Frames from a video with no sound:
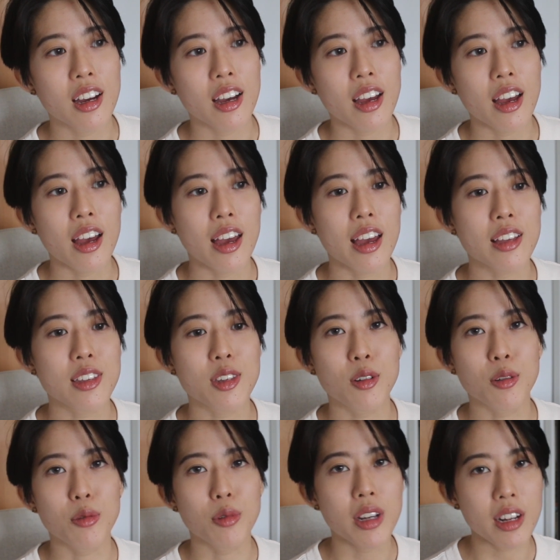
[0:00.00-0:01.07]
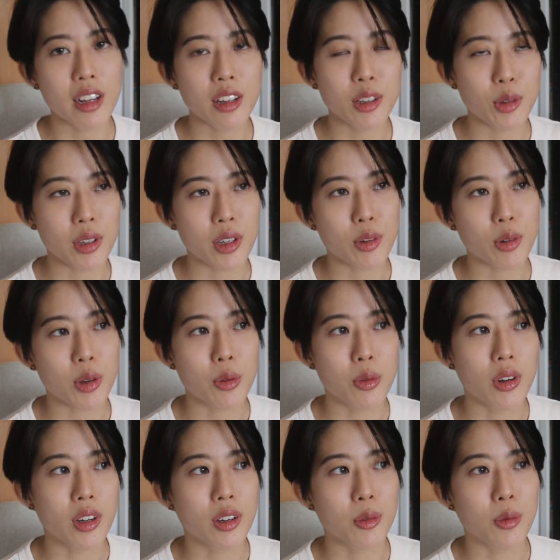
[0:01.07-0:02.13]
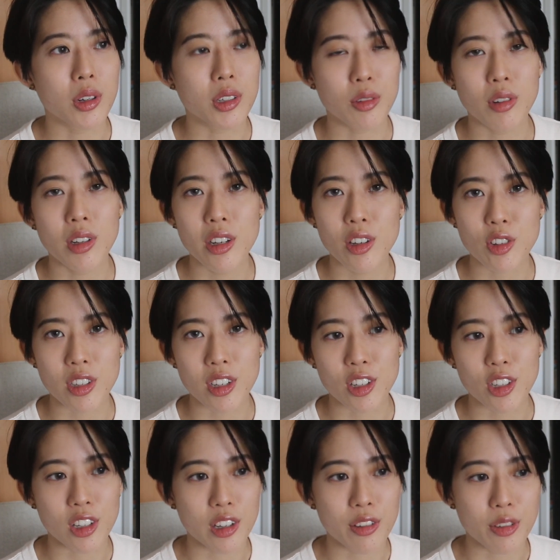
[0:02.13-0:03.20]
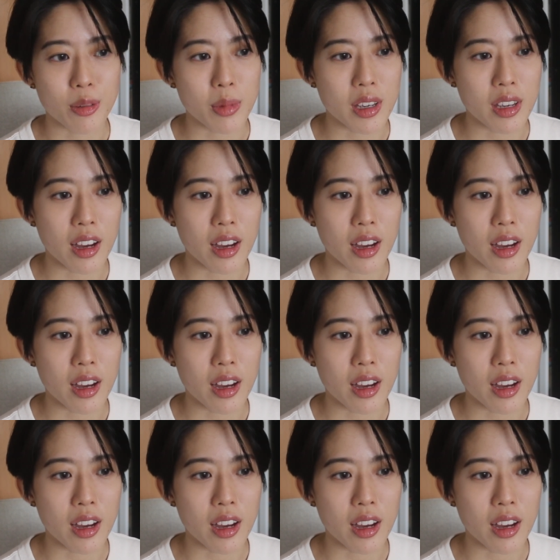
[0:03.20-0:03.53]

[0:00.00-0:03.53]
And so reading in 2021 was a really interesting journey for me.